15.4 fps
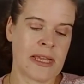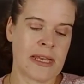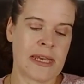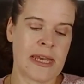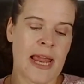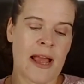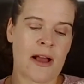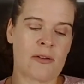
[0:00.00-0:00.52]

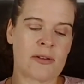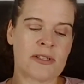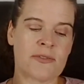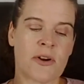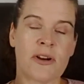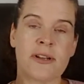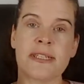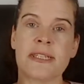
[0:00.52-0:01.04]
Now, as
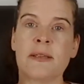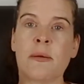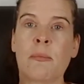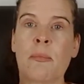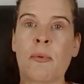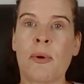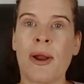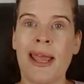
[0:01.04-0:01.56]
far as the
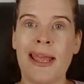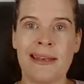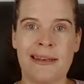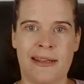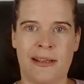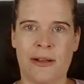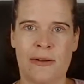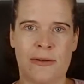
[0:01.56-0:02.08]

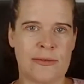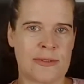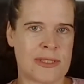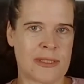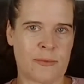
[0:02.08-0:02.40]
bread goes,